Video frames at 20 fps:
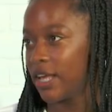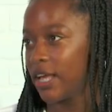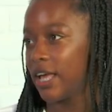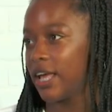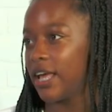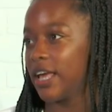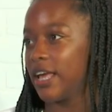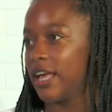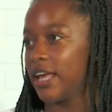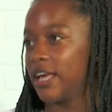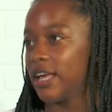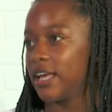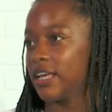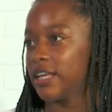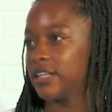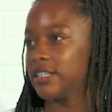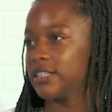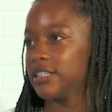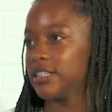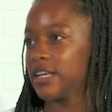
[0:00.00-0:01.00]

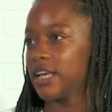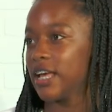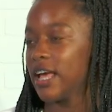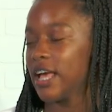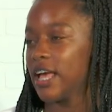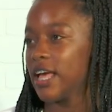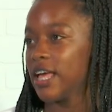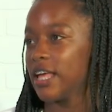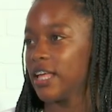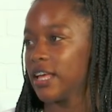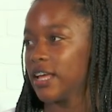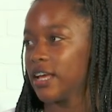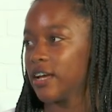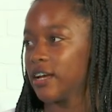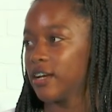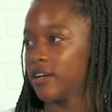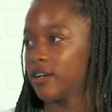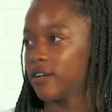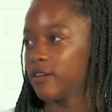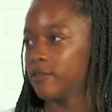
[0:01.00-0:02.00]

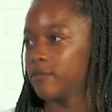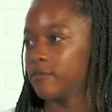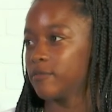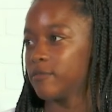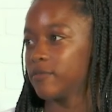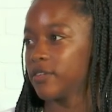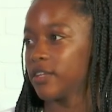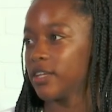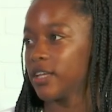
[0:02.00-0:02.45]
And